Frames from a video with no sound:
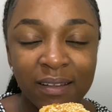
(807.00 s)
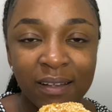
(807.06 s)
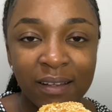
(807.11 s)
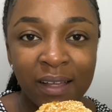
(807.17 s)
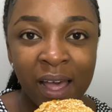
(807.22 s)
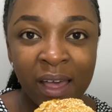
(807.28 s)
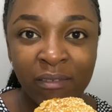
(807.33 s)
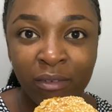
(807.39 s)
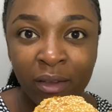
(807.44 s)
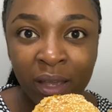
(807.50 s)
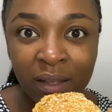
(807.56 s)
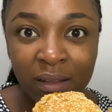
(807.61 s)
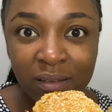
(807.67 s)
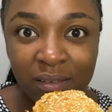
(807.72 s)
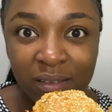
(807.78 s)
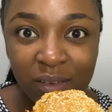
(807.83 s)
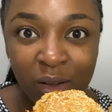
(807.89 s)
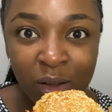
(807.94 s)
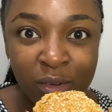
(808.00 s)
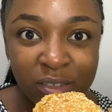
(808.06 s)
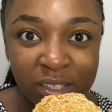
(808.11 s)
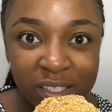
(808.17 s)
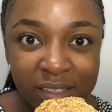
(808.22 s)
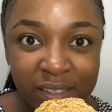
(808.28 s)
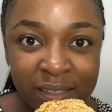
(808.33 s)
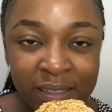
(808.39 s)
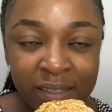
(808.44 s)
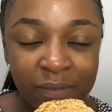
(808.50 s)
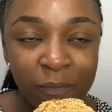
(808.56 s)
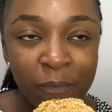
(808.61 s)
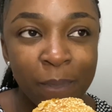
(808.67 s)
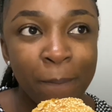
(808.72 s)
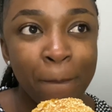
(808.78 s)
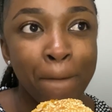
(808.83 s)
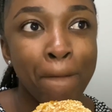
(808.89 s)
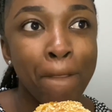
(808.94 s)
I failed, obviously.
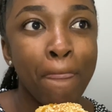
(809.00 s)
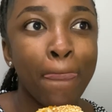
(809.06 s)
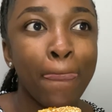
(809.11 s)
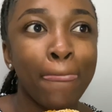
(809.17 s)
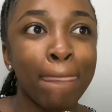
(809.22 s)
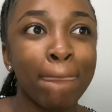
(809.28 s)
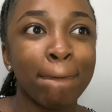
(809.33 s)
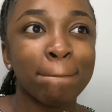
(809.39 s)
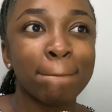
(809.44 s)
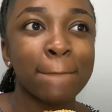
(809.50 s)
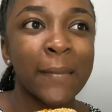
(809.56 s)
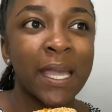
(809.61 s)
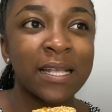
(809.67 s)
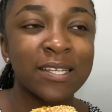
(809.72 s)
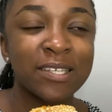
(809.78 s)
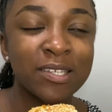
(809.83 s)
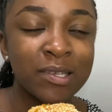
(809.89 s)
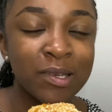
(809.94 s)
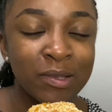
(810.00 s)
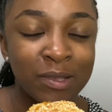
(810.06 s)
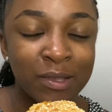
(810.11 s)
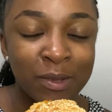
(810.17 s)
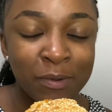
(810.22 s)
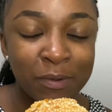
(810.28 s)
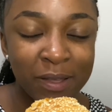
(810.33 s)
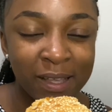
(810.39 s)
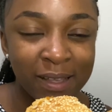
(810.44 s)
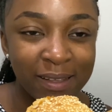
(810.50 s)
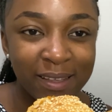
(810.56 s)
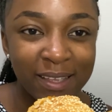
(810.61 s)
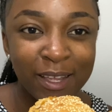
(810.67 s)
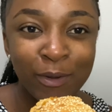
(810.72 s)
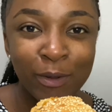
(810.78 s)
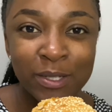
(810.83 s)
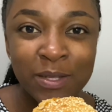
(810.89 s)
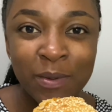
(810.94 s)
So
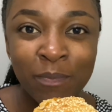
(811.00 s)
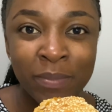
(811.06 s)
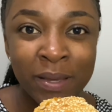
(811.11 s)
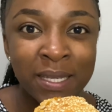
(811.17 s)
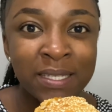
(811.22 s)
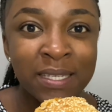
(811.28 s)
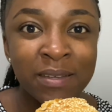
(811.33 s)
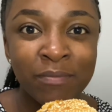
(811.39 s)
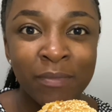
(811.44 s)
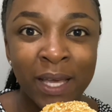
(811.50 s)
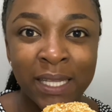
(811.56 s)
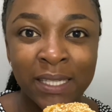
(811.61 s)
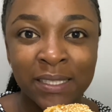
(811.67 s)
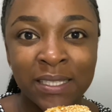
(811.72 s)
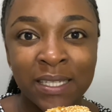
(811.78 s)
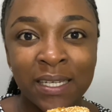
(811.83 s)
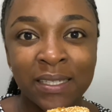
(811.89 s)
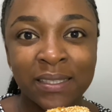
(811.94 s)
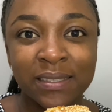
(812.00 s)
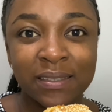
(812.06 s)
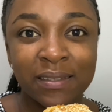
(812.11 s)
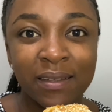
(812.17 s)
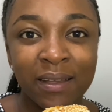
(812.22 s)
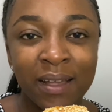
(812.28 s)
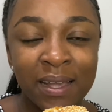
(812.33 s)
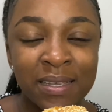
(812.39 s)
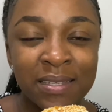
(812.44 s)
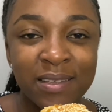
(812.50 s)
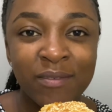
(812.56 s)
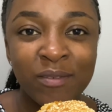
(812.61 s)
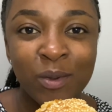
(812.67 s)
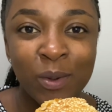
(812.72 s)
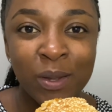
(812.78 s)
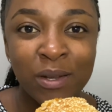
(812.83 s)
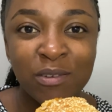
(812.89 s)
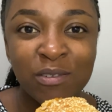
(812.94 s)
it was a basic maths test. Guys, if you
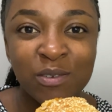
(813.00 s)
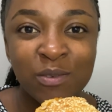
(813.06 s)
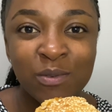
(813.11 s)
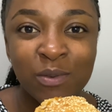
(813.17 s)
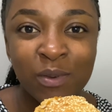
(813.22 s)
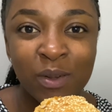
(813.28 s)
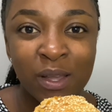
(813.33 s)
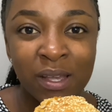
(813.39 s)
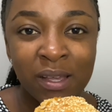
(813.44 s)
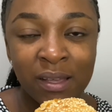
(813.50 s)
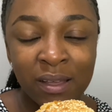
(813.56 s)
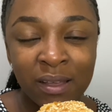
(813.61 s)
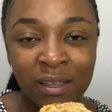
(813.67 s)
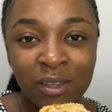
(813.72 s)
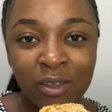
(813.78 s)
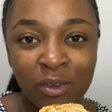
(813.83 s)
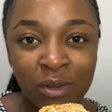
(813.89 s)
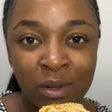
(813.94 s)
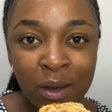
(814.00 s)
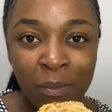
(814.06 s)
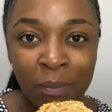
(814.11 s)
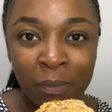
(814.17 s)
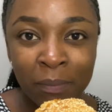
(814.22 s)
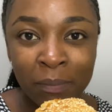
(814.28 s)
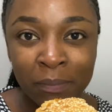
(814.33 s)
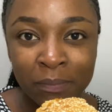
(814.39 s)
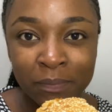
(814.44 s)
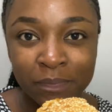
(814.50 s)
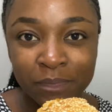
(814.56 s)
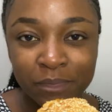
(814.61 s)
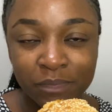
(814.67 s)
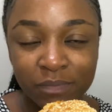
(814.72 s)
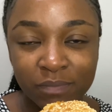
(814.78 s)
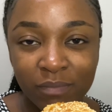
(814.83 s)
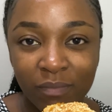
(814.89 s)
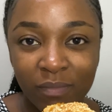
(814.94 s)
went to UNAM
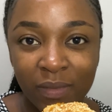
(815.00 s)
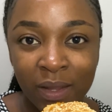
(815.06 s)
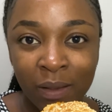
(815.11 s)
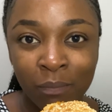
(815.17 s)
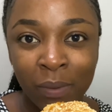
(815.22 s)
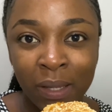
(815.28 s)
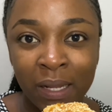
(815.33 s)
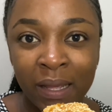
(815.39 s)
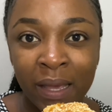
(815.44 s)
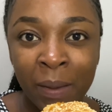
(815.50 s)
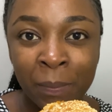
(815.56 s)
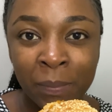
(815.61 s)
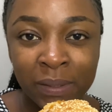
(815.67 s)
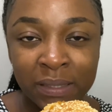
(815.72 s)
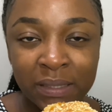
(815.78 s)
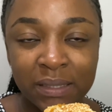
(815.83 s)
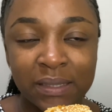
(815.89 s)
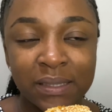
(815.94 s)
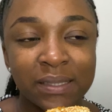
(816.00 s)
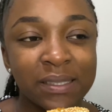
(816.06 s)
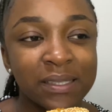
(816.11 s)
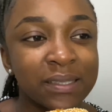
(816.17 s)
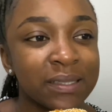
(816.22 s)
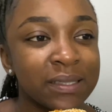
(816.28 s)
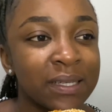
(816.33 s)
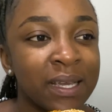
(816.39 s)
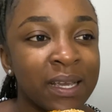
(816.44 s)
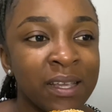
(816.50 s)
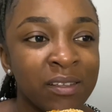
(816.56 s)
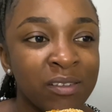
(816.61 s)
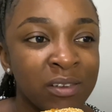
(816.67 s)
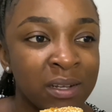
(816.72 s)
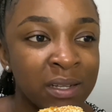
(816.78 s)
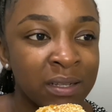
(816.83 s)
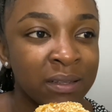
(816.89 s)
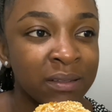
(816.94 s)
main campus and you
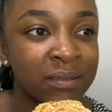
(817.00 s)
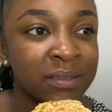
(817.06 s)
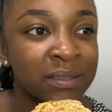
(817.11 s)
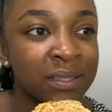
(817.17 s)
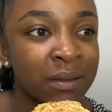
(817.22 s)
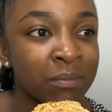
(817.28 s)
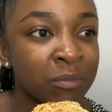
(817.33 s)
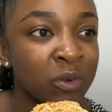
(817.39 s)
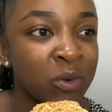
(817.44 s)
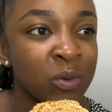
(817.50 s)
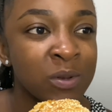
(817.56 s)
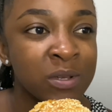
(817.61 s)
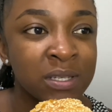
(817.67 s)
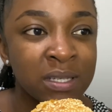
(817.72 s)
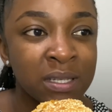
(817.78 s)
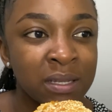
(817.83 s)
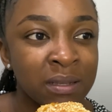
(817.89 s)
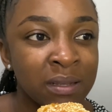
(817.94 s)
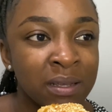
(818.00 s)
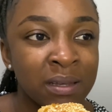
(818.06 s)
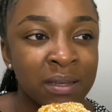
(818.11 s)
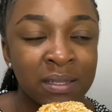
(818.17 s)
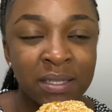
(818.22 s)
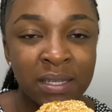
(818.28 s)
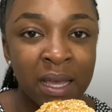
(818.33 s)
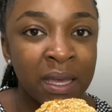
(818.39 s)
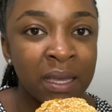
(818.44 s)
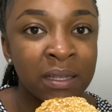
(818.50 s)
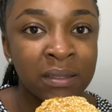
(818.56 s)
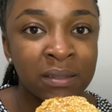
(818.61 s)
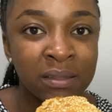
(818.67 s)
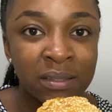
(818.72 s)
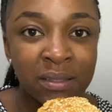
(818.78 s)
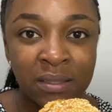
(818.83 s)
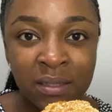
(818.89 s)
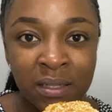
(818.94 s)
did some course in the
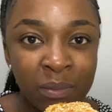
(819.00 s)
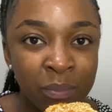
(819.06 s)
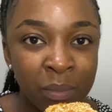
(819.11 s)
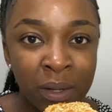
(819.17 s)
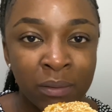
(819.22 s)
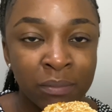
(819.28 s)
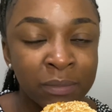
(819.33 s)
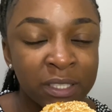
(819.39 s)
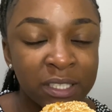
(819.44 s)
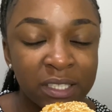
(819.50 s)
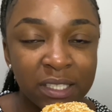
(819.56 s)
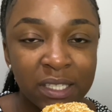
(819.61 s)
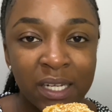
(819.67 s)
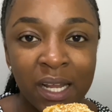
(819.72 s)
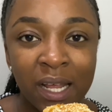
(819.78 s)
science department,